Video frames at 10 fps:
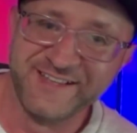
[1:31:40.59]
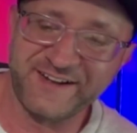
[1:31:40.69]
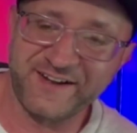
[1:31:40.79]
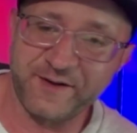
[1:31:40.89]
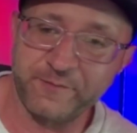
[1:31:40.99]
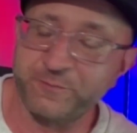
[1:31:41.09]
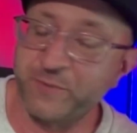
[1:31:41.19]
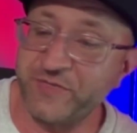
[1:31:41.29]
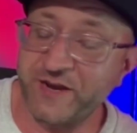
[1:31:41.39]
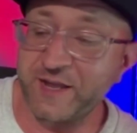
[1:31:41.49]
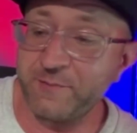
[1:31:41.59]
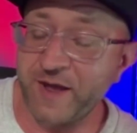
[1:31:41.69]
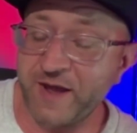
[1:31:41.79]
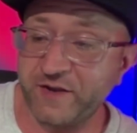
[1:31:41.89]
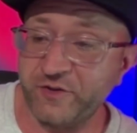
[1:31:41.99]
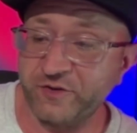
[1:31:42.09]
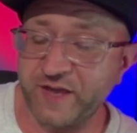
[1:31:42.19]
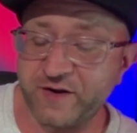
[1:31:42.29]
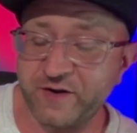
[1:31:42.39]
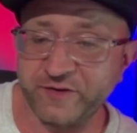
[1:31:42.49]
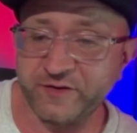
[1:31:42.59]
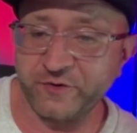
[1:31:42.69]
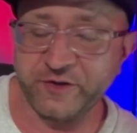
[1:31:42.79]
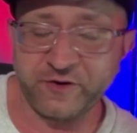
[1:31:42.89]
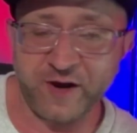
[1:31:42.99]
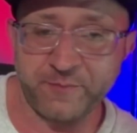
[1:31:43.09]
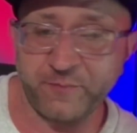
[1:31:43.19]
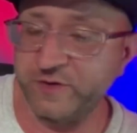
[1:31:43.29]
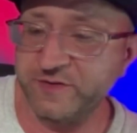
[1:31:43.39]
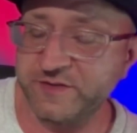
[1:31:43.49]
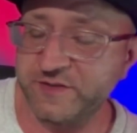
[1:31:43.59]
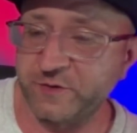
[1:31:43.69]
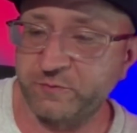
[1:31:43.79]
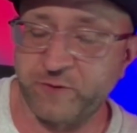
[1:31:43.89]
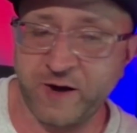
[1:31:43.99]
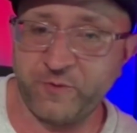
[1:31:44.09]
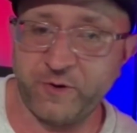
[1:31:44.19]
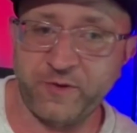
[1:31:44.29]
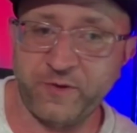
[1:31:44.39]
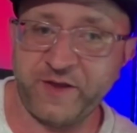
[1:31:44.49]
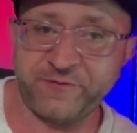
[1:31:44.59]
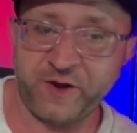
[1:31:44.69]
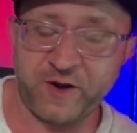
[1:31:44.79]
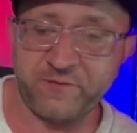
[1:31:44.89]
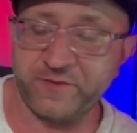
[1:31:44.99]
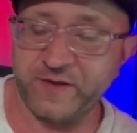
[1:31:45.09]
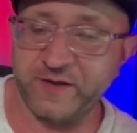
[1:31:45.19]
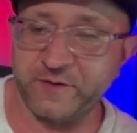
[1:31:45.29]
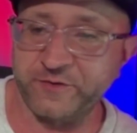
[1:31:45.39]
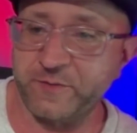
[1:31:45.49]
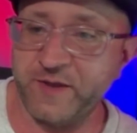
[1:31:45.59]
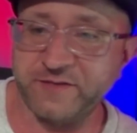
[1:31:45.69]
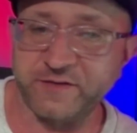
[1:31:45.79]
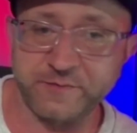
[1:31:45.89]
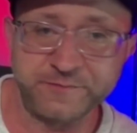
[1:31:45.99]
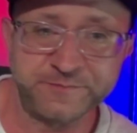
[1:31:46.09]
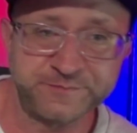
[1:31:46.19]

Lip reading: But then I came back and I looked at it. I was like, holy crap, we're still right where we left off. Like it was amazing.